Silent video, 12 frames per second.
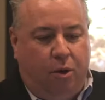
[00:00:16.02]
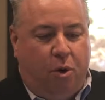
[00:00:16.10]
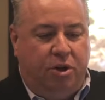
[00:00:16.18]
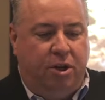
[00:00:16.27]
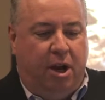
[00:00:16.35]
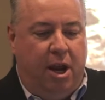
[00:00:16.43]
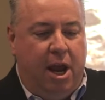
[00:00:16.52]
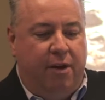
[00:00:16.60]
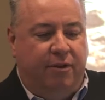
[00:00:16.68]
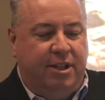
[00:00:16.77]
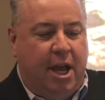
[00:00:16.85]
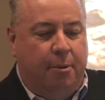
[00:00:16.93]
question I have
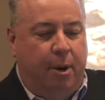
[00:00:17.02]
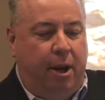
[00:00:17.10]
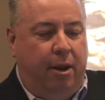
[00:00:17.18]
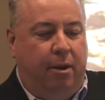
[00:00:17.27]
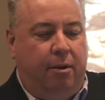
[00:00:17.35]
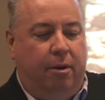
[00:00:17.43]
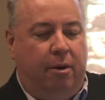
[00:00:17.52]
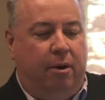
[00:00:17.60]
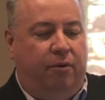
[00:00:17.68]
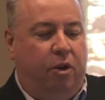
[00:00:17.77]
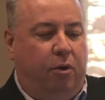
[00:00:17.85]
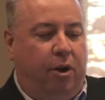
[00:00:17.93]
is how many
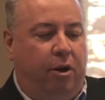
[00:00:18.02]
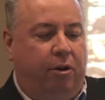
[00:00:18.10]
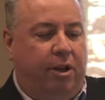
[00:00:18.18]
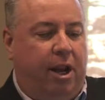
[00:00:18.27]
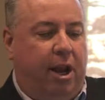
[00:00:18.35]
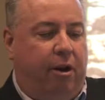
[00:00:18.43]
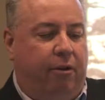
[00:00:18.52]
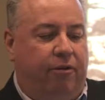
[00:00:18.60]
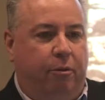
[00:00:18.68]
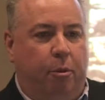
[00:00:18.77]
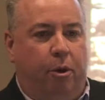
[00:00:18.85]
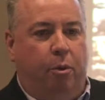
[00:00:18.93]
of you in here today are
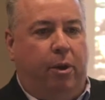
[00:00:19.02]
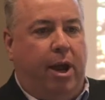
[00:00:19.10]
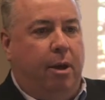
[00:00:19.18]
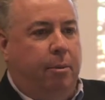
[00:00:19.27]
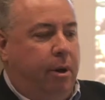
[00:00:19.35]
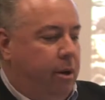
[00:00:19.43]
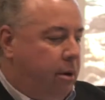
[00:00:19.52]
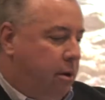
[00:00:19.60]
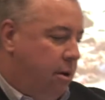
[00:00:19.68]
familiar with Albion